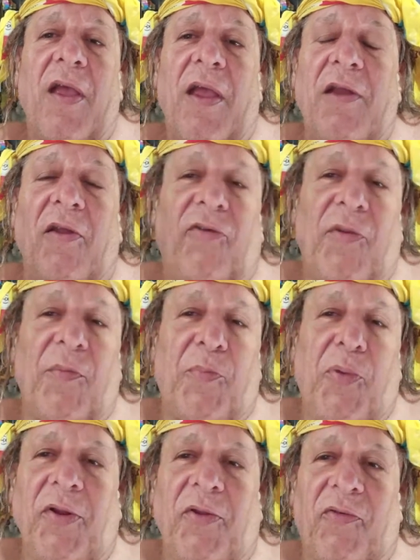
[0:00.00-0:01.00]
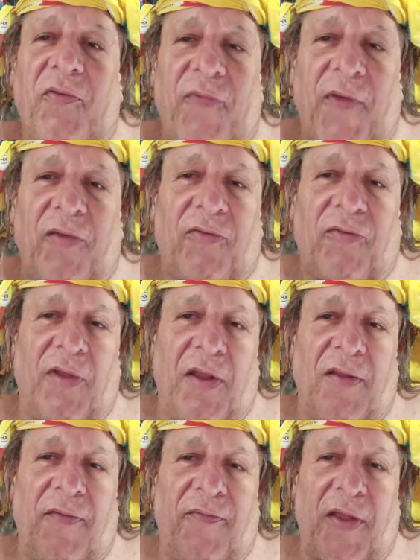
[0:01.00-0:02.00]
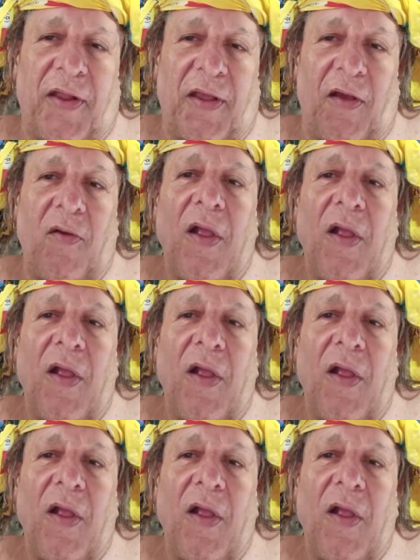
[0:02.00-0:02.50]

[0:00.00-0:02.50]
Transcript: He doesn't put his face in the video